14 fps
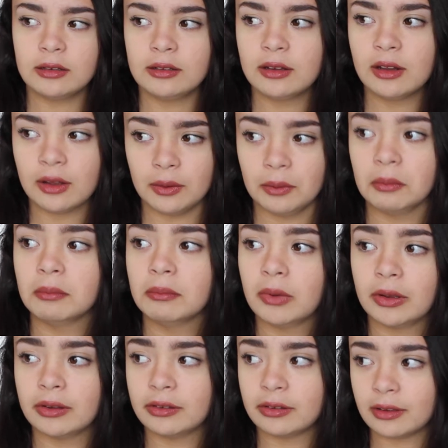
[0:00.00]
No,
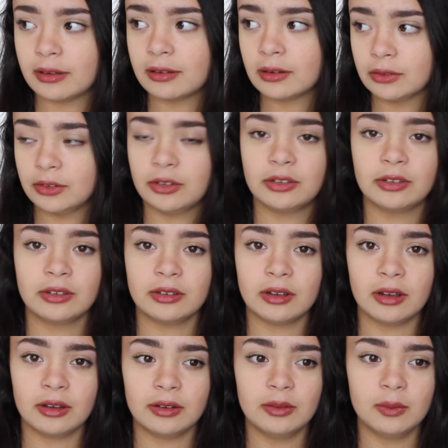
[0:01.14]
because then I'll just,
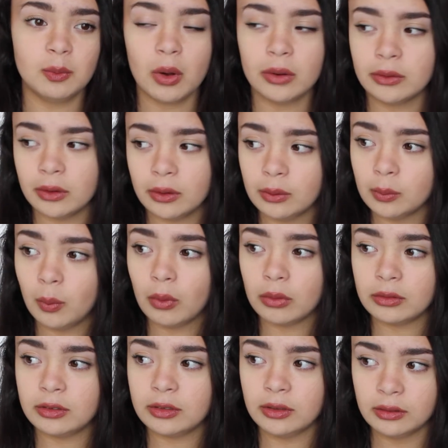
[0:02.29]
I won't know
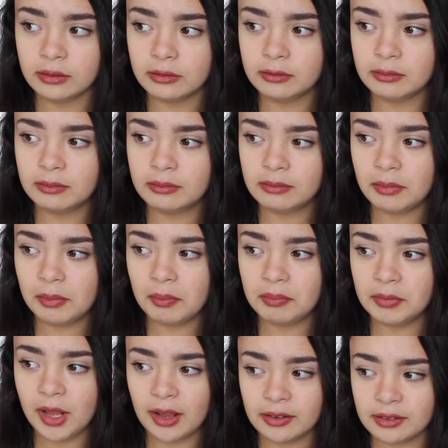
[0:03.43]
what to
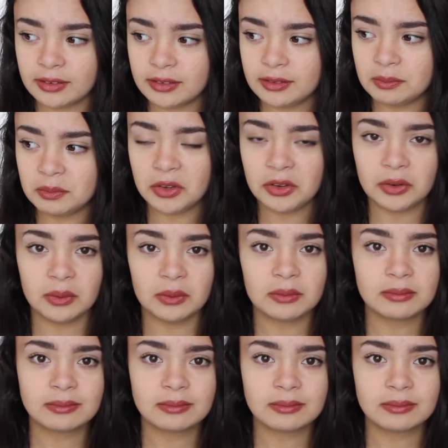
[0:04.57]
dance to.